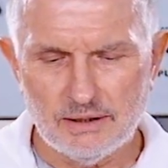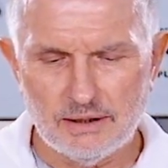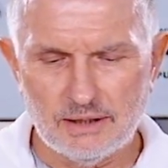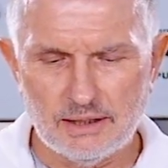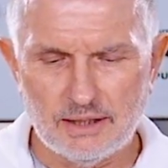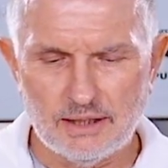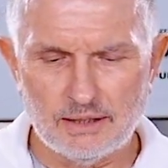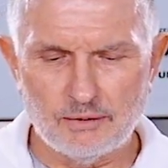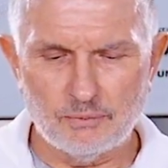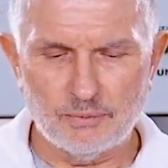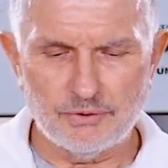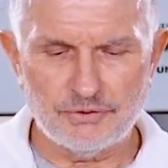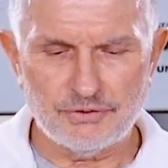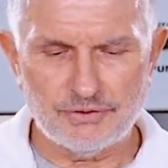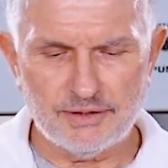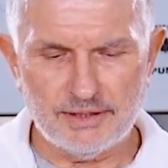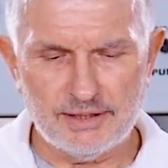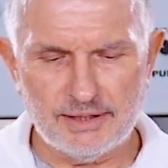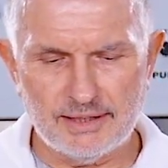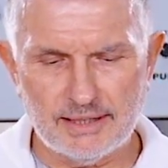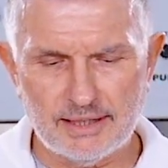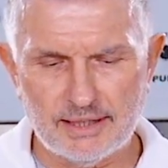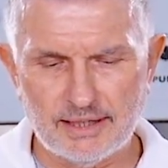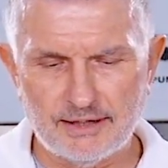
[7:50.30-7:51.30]
with
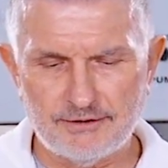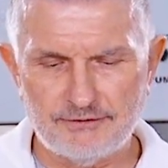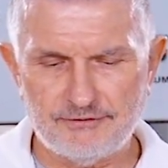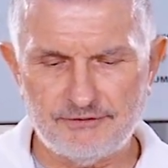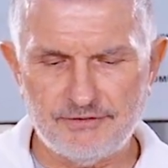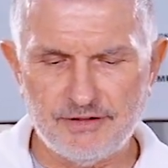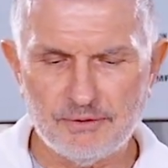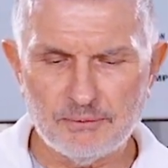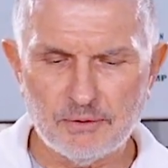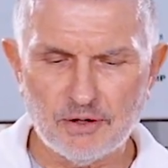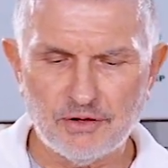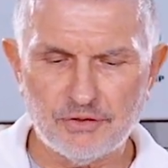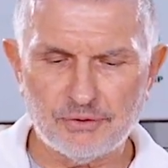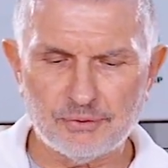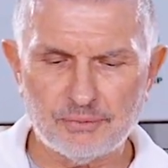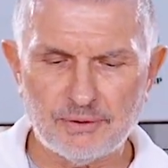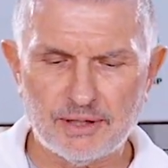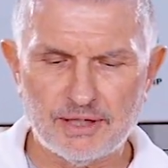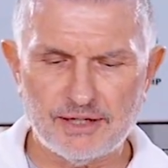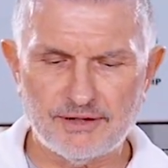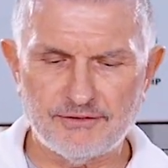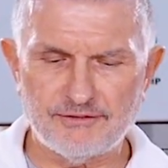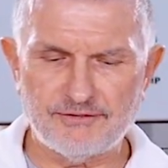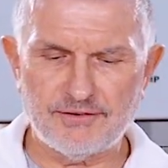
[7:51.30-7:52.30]
the female
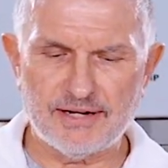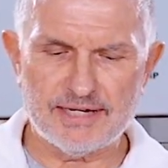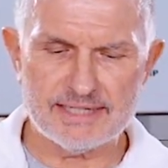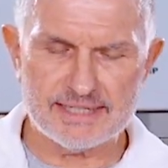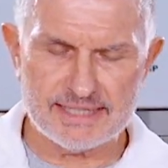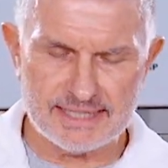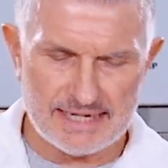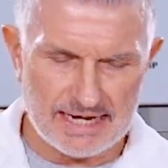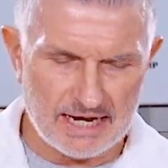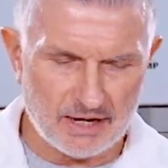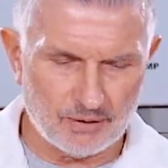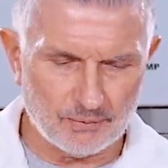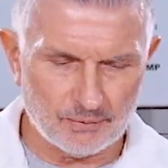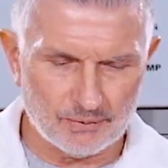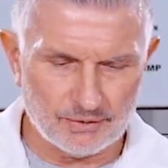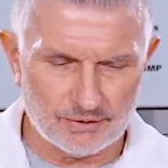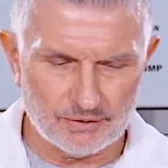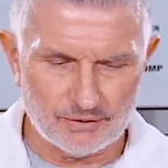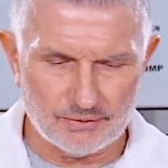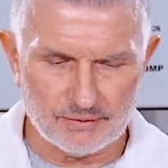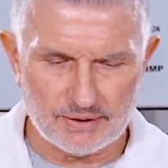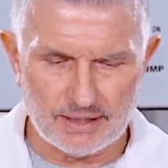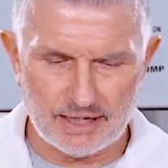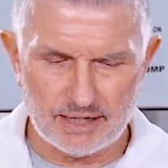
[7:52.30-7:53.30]
threading facing
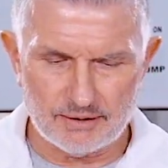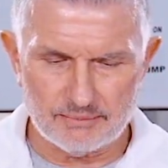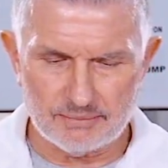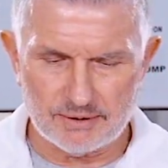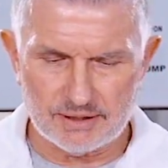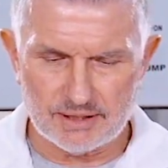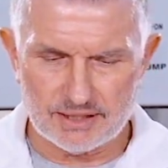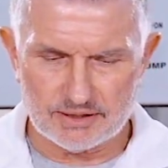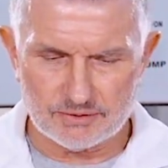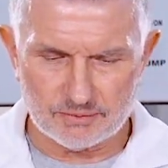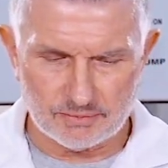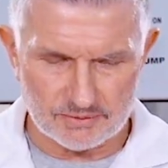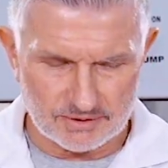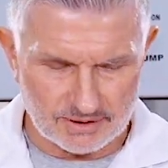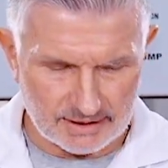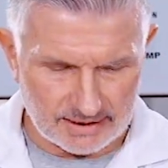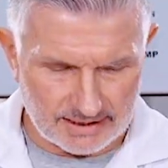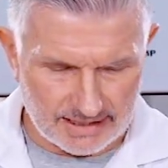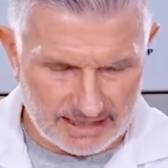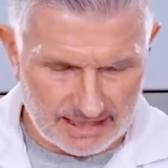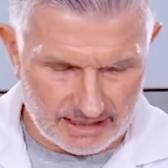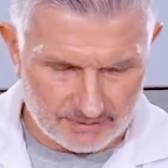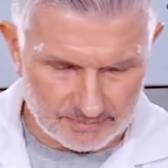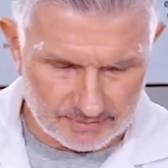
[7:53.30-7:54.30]
outward. Okay, because what's going
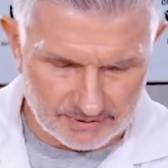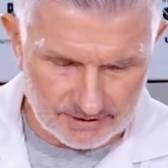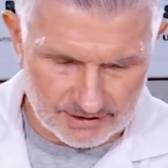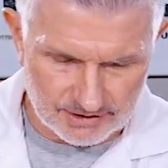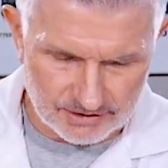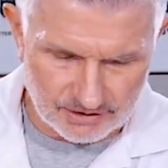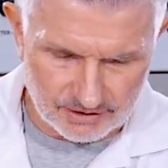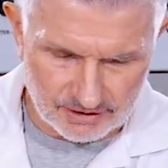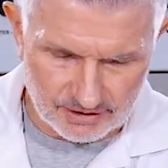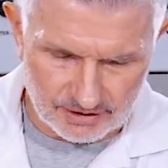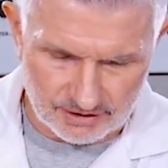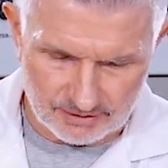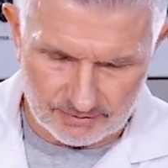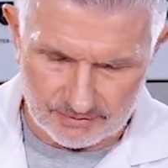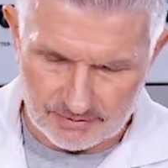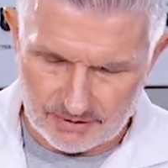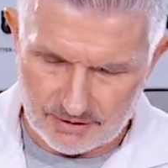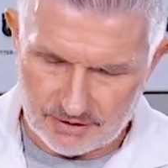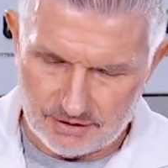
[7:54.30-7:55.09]
to happen is you're going